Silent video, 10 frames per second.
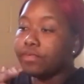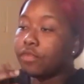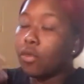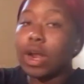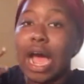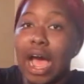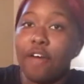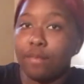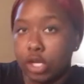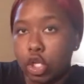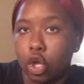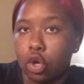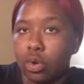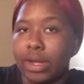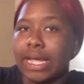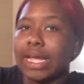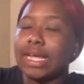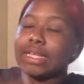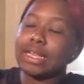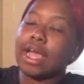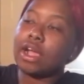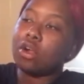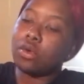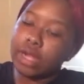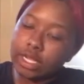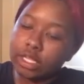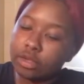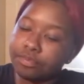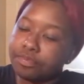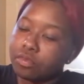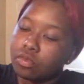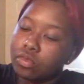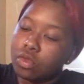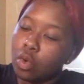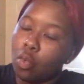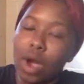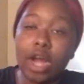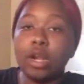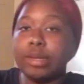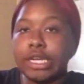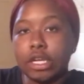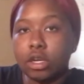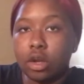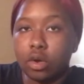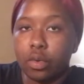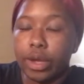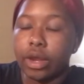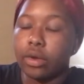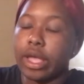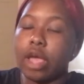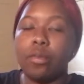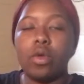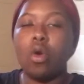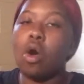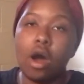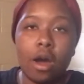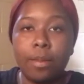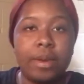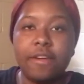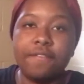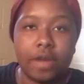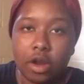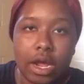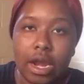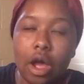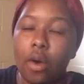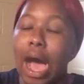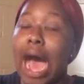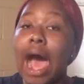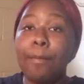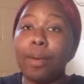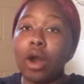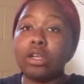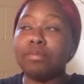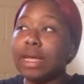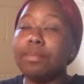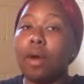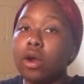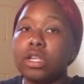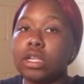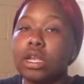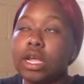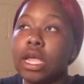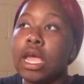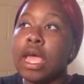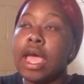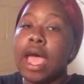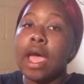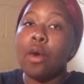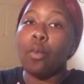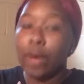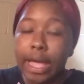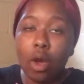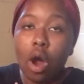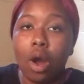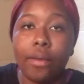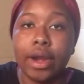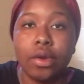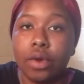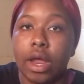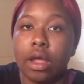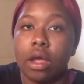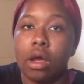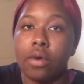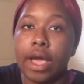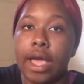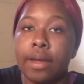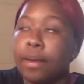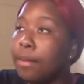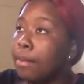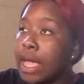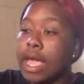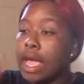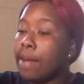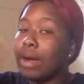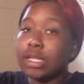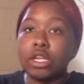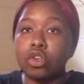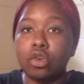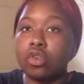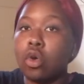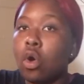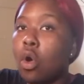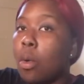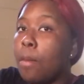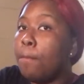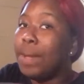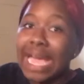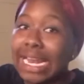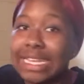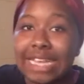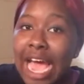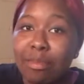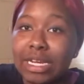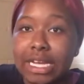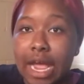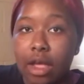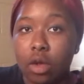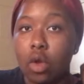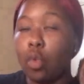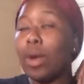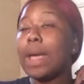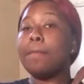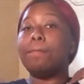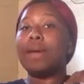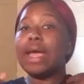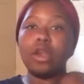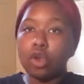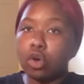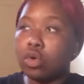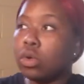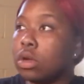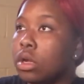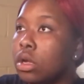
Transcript: from what I have been told, is that Chris wound up cheating on Queen, okay? We all did figure that out. Me personally, we already knew that, okay? Me and my sisters been established that. We been knew